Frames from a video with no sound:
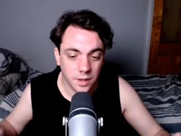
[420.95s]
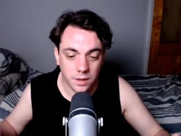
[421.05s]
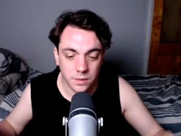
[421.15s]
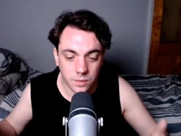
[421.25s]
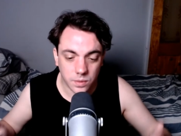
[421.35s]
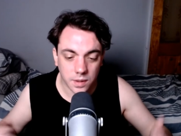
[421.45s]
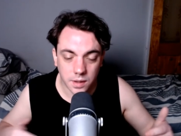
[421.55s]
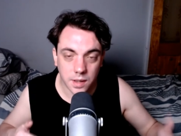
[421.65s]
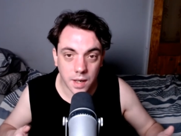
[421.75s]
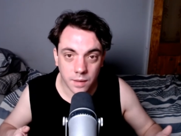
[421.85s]
you
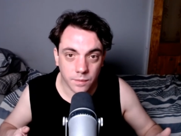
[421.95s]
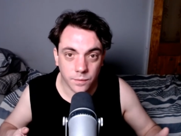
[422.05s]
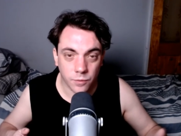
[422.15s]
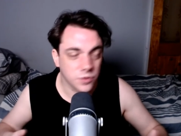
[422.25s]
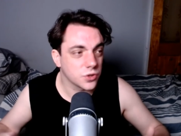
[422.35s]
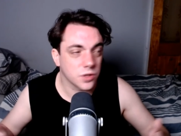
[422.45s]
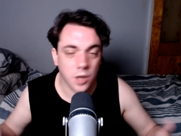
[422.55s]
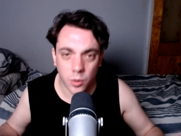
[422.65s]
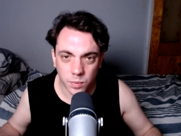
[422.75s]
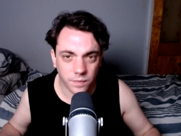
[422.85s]
can get for a
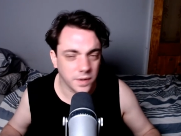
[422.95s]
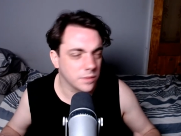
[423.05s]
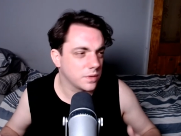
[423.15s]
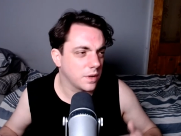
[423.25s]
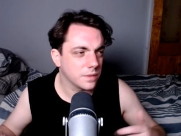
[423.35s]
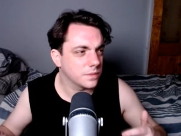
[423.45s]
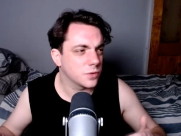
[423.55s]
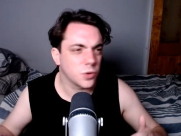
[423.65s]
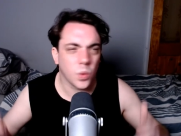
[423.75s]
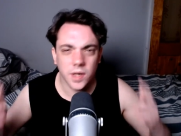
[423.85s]
scope. I think it was like
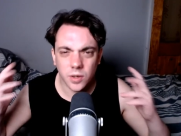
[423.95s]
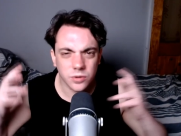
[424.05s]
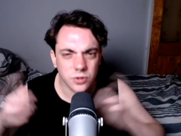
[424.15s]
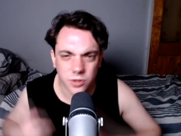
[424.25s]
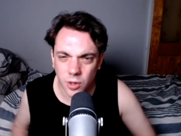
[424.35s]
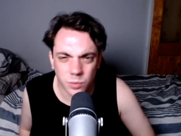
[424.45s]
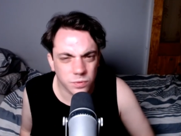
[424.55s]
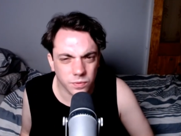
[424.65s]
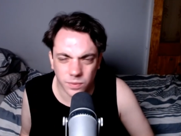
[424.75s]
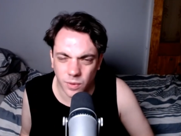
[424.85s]
20 odd
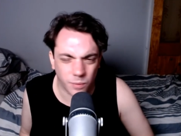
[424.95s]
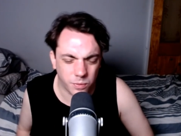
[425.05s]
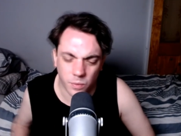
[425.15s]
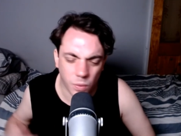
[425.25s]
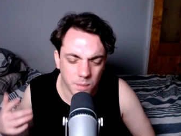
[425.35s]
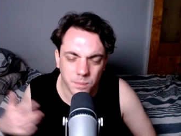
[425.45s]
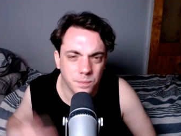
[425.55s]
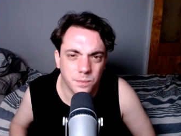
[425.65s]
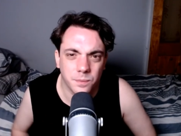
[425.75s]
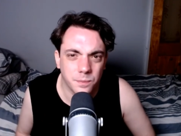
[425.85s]
scopes from from one
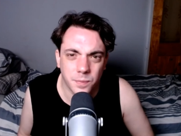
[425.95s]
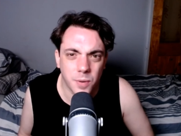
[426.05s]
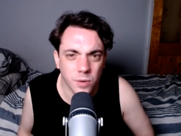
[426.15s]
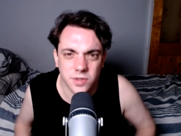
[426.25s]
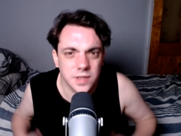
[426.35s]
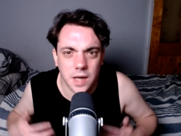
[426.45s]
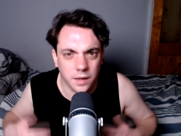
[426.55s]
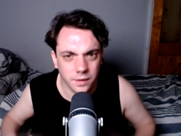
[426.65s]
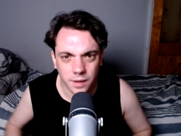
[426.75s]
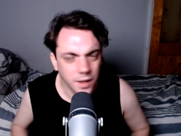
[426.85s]
epoxy
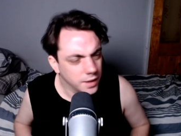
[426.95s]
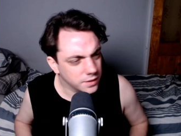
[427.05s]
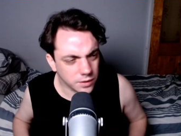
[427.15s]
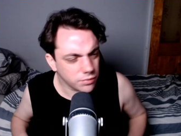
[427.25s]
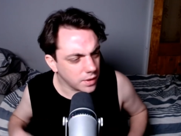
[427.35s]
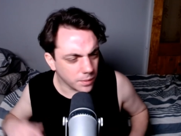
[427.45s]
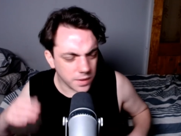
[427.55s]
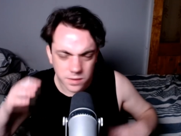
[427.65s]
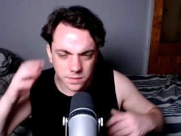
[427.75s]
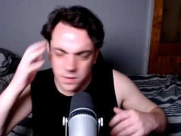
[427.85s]
gun. It's incredible.
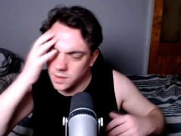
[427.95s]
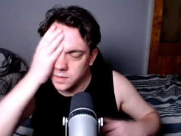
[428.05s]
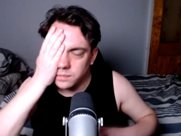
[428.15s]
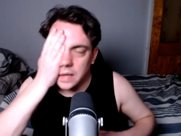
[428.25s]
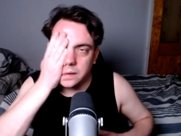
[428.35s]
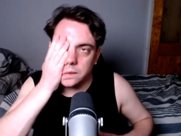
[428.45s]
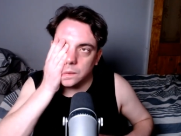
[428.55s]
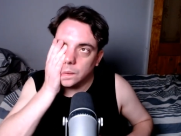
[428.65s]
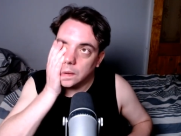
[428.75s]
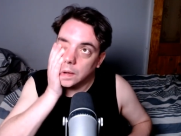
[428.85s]
It's it's
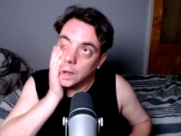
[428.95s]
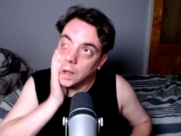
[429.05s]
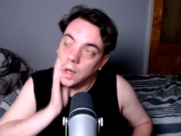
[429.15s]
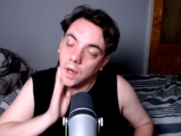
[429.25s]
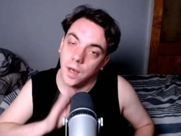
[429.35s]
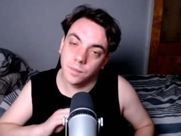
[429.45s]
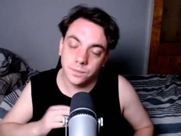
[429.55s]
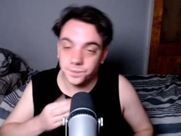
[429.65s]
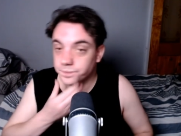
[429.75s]
mental. Um,